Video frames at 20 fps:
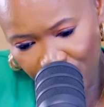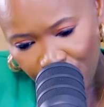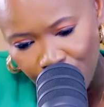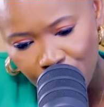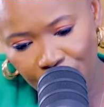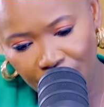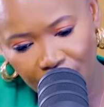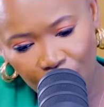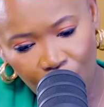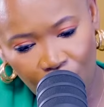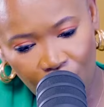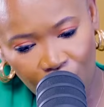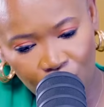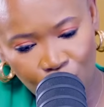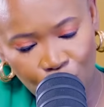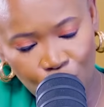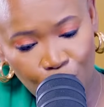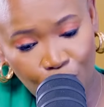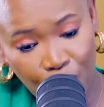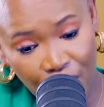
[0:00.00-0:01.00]
you
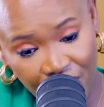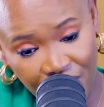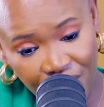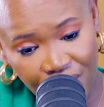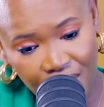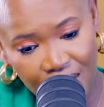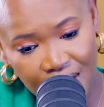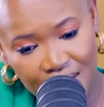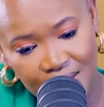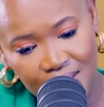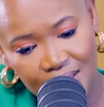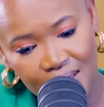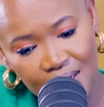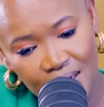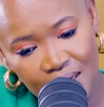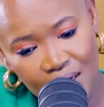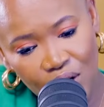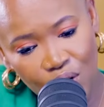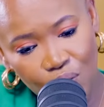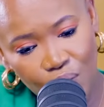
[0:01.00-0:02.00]
on to breakfast.
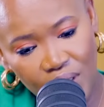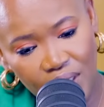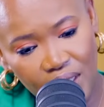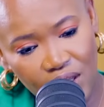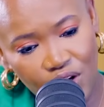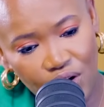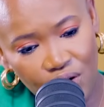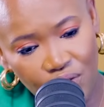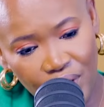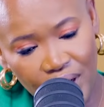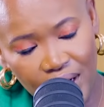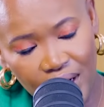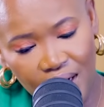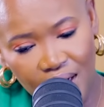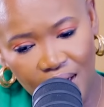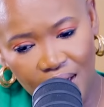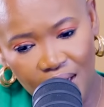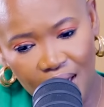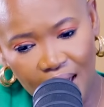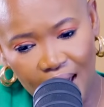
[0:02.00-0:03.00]
We think you're
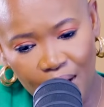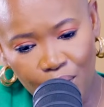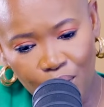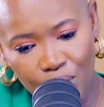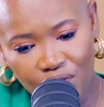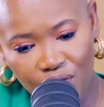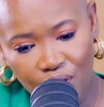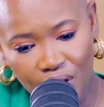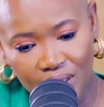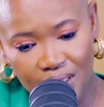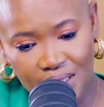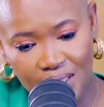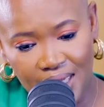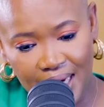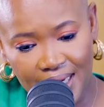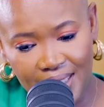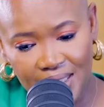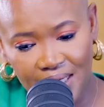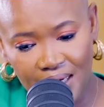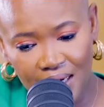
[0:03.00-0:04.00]
ready, and we've got this
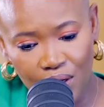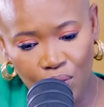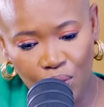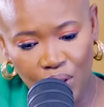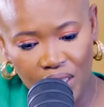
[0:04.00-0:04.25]
idea.